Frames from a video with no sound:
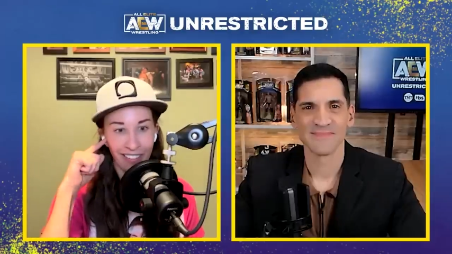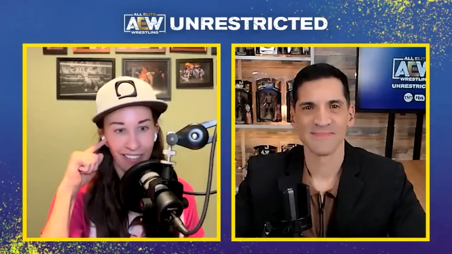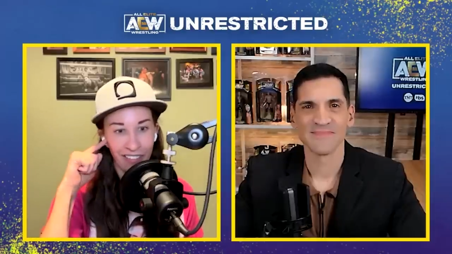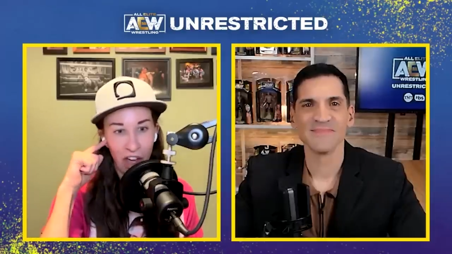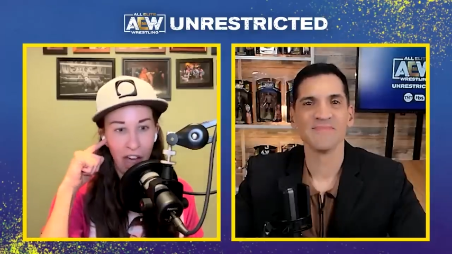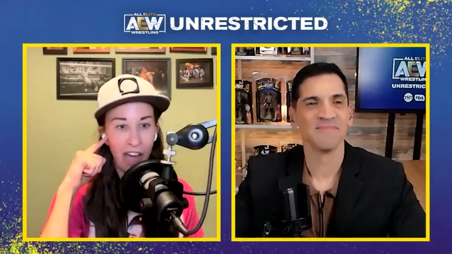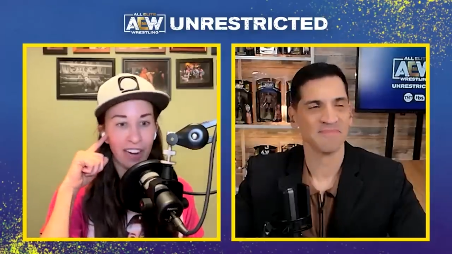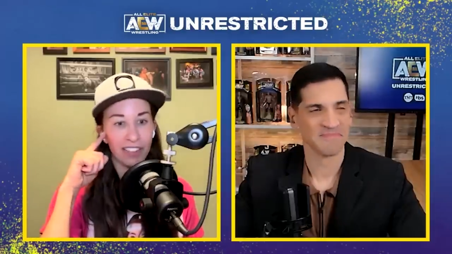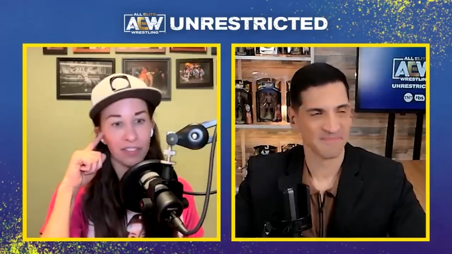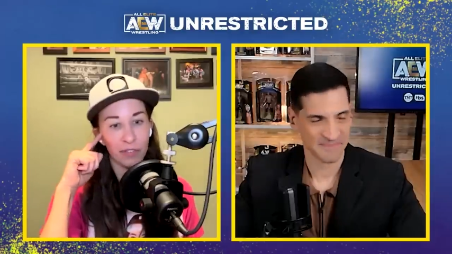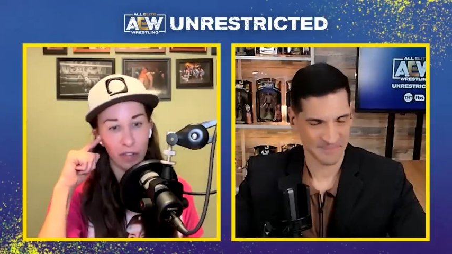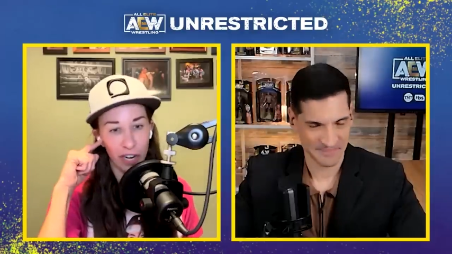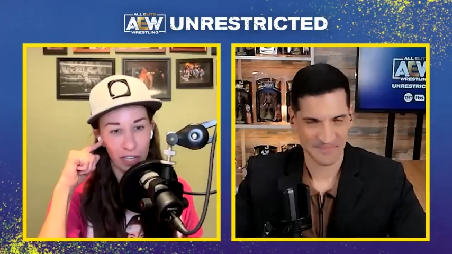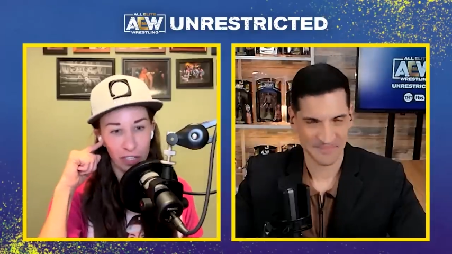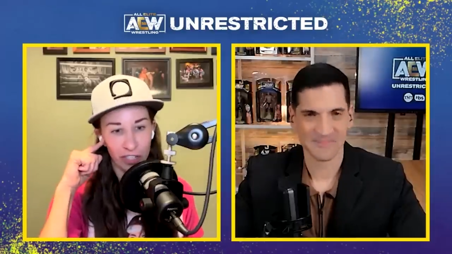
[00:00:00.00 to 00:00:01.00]
Speaker 1: the hottest
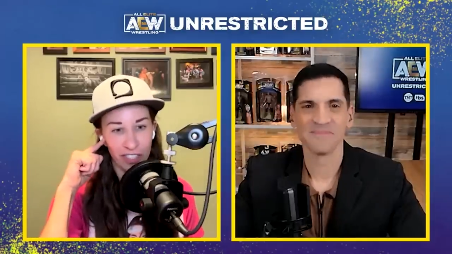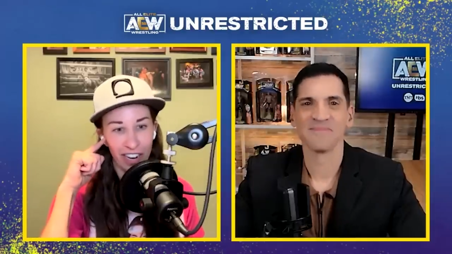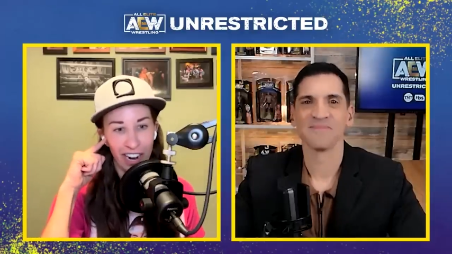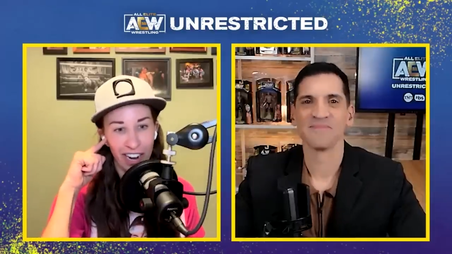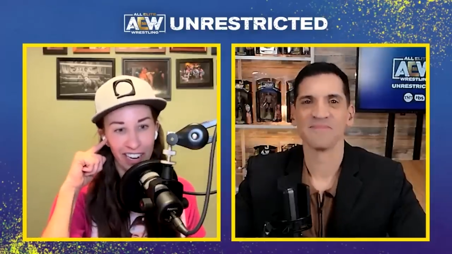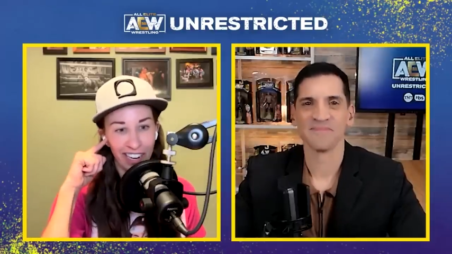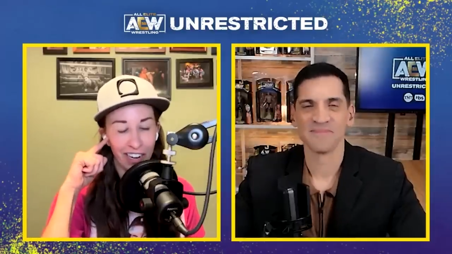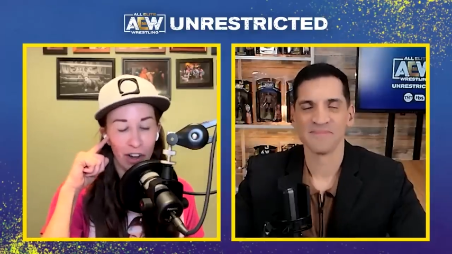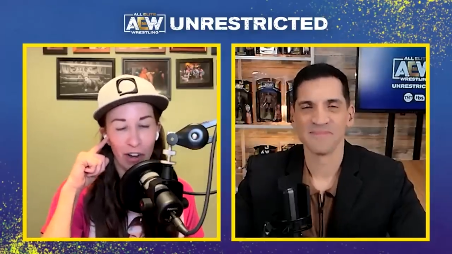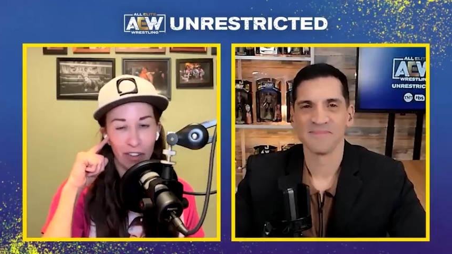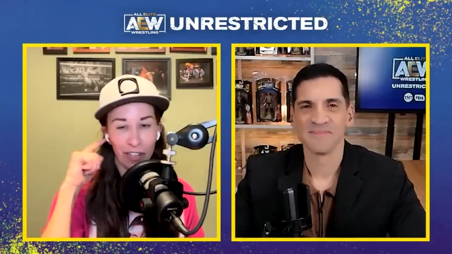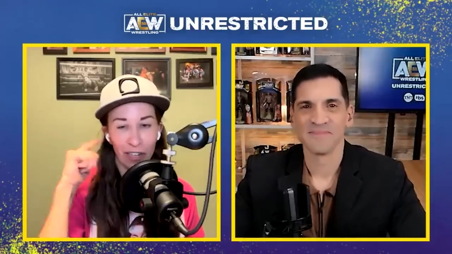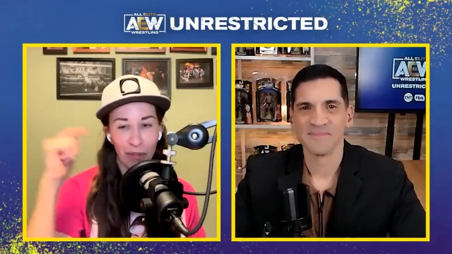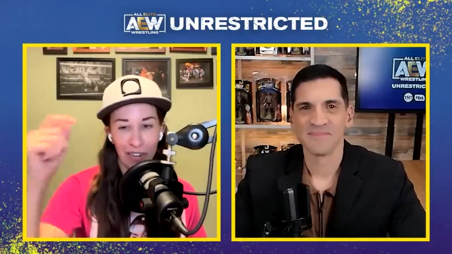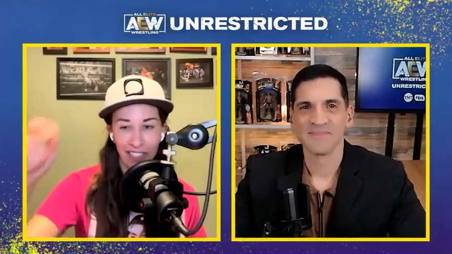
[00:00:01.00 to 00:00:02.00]
free agent signing in
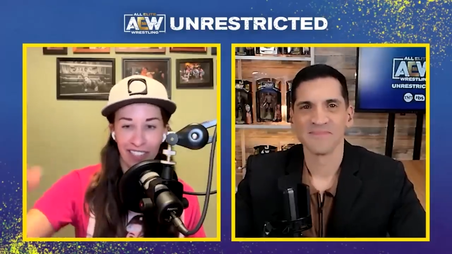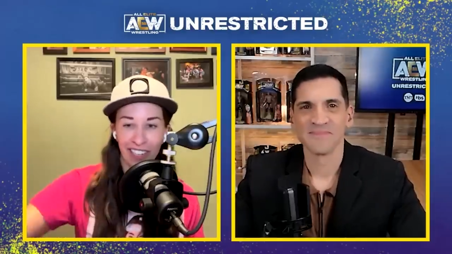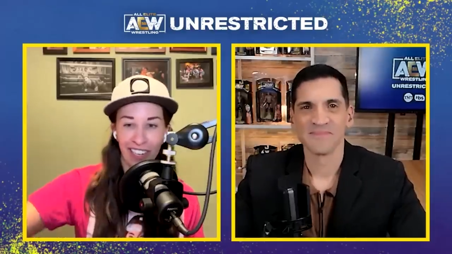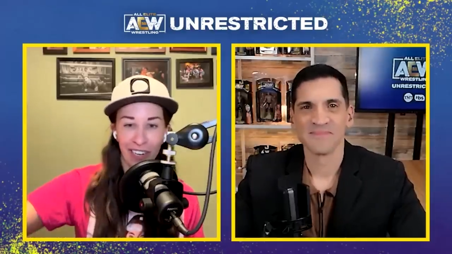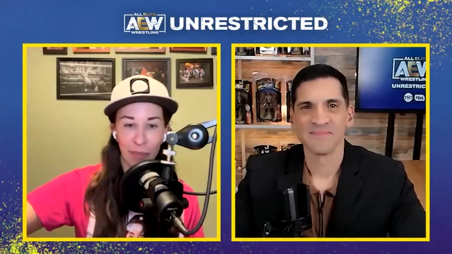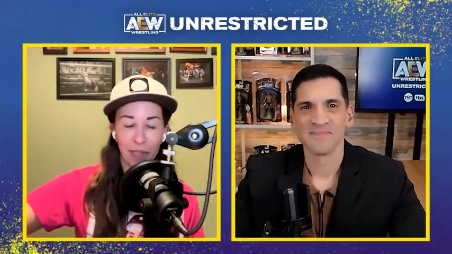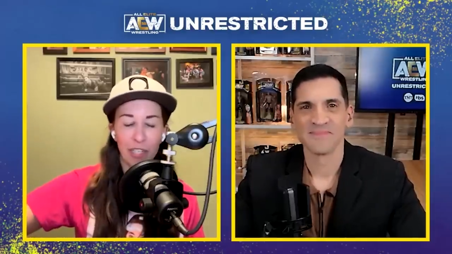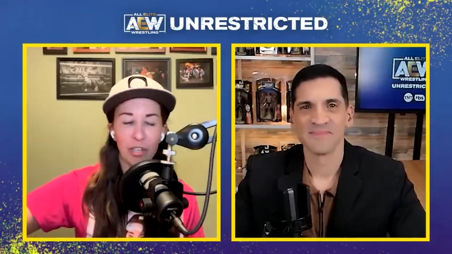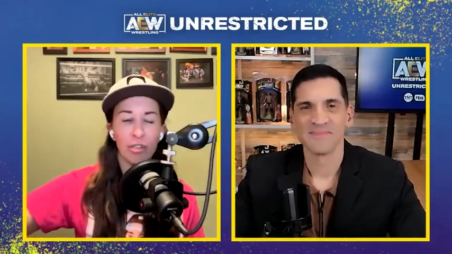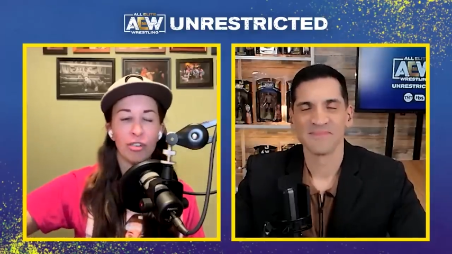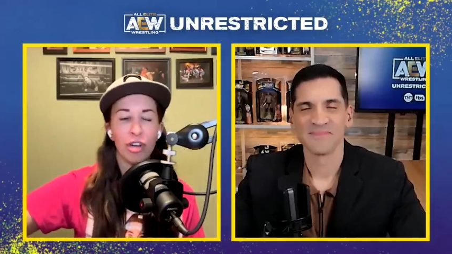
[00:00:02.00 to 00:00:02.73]
All Elite Wrestling, Mr.